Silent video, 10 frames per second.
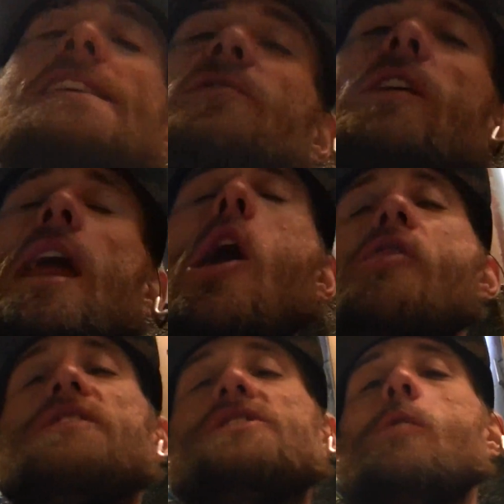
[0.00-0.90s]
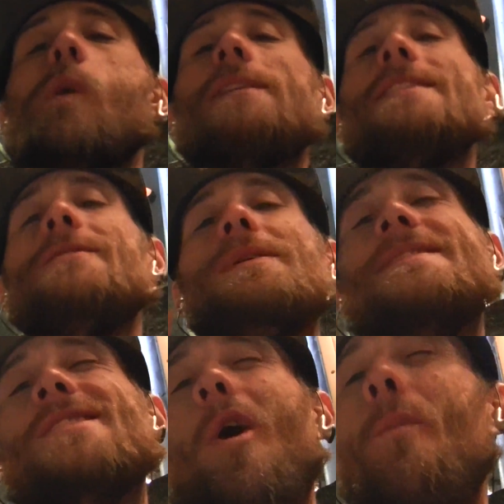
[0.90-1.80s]
as fucking hell this shit wasn't to me
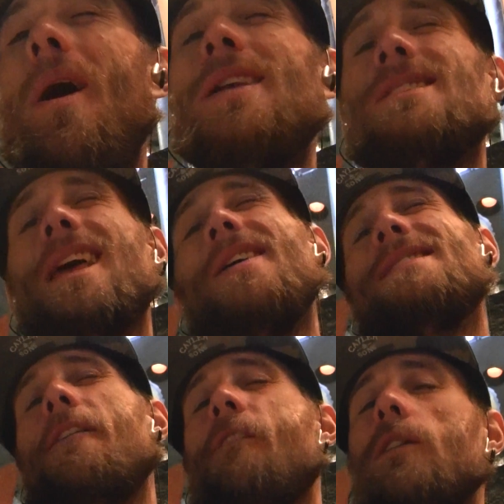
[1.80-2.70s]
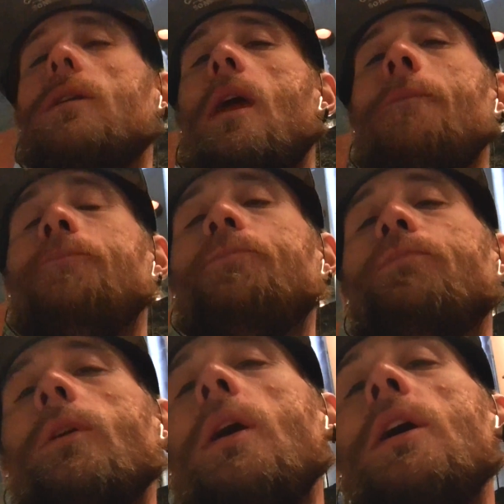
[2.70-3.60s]
so much that here's how I felt again.
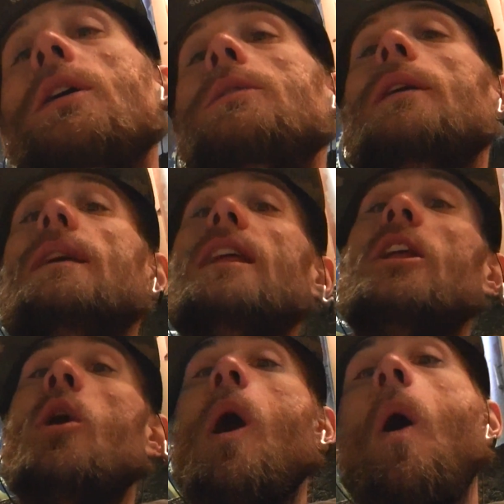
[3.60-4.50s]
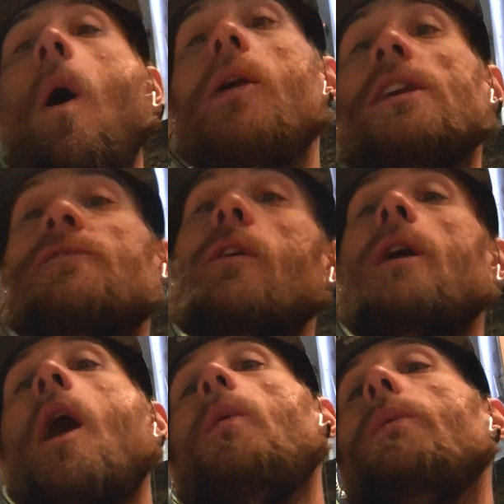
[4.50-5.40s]
That they didn't know how hard as fucking
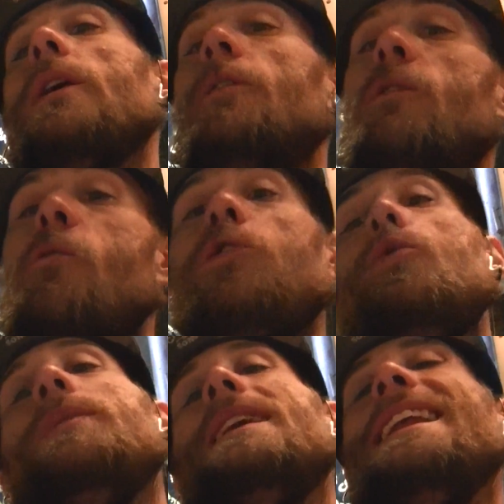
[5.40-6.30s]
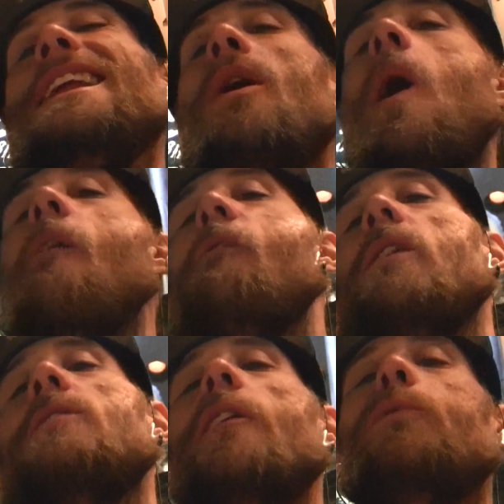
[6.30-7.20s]
hell we were gonna feel for you, but they didn't know how
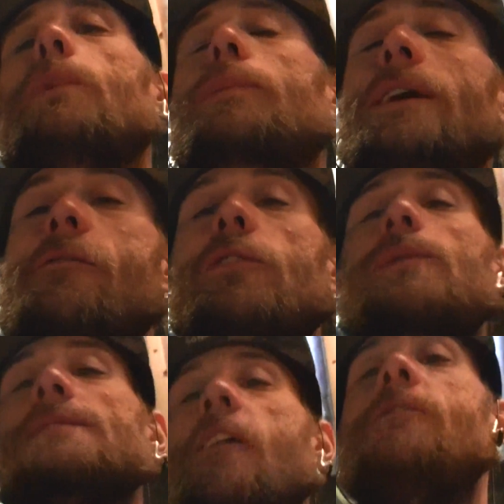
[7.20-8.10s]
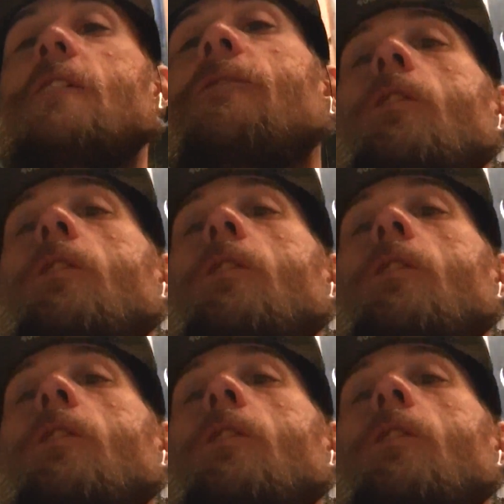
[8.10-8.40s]
fucked off we were being for you as how it did feel.